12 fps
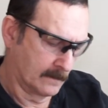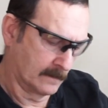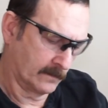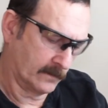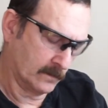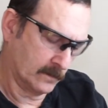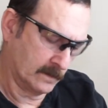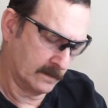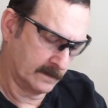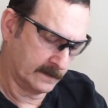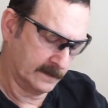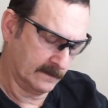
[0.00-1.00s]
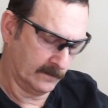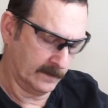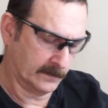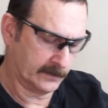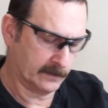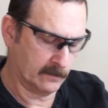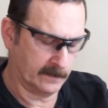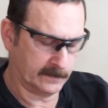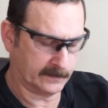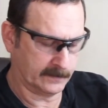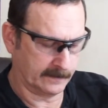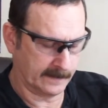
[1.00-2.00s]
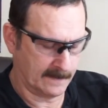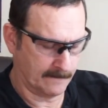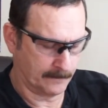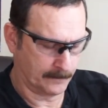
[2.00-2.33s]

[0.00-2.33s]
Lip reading: So we'll see if we can show this to you.